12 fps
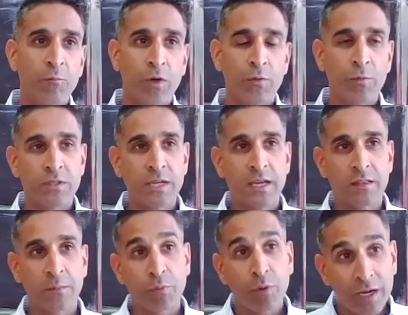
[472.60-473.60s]
whether we
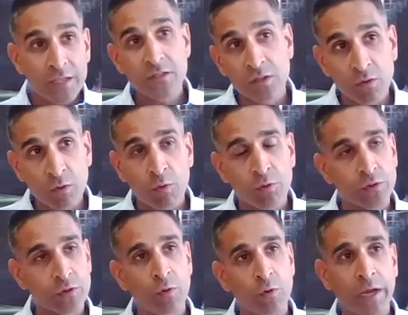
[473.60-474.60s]
take the price of gold
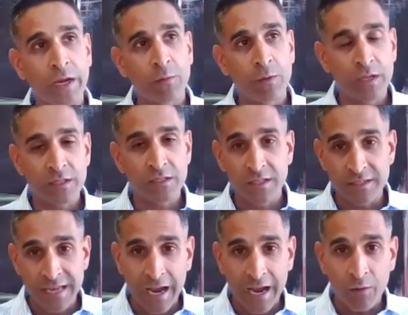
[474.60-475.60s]
or gold equities to
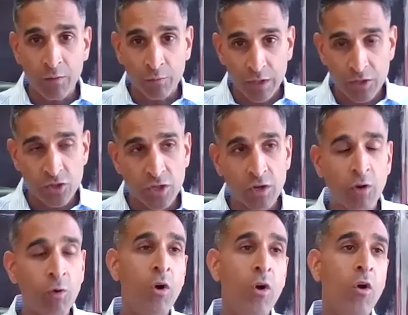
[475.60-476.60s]
Dow
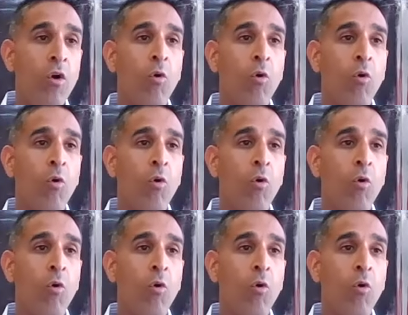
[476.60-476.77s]
ratio,